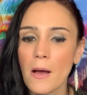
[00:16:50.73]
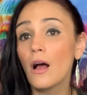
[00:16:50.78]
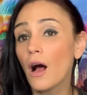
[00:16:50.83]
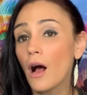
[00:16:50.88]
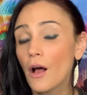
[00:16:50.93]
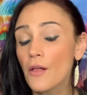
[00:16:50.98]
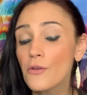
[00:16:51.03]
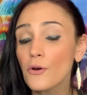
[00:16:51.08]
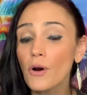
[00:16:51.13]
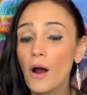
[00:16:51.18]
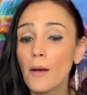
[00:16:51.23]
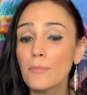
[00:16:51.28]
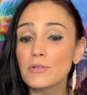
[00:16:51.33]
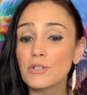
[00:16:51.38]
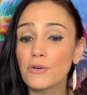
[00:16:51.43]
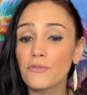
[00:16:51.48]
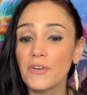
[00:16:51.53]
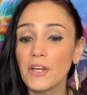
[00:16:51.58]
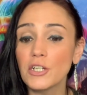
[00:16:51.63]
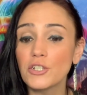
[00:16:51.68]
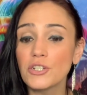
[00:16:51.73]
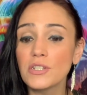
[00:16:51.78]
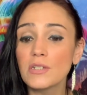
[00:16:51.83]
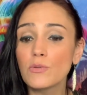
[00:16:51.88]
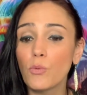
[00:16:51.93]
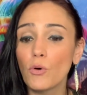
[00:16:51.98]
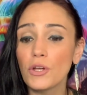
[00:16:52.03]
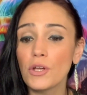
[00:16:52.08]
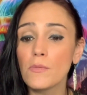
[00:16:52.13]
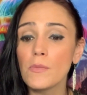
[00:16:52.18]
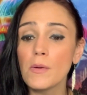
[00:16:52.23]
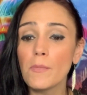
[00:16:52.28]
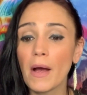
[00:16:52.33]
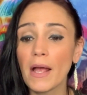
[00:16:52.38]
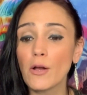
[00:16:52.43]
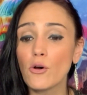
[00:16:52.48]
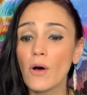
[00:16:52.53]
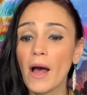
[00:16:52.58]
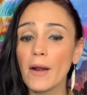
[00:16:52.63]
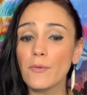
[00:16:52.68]
Other observations William and
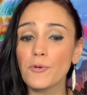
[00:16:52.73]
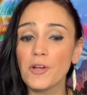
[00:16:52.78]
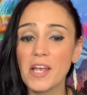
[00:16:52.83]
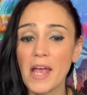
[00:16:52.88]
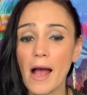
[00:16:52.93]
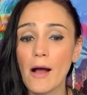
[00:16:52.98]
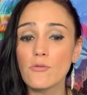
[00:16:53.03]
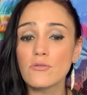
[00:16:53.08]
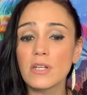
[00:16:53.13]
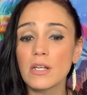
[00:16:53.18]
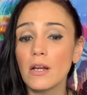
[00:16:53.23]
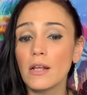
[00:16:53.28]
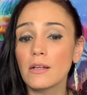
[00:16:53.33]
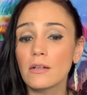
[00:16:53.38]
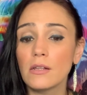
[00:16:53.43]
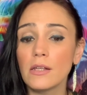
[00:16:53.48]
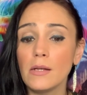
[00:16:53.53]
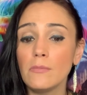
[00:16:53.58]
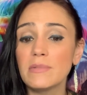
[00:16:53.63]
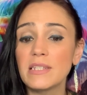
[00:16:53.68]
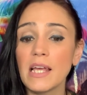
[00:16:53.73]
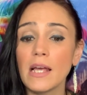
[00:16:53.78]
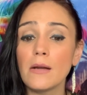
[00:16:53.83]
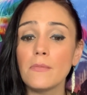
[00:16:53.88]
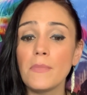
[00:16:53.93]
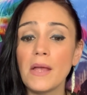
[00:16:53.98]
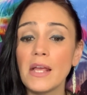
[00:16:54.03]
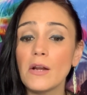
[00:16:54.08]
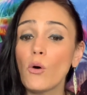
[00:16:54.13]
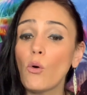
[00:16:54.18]
Michael had recounted and claims they had made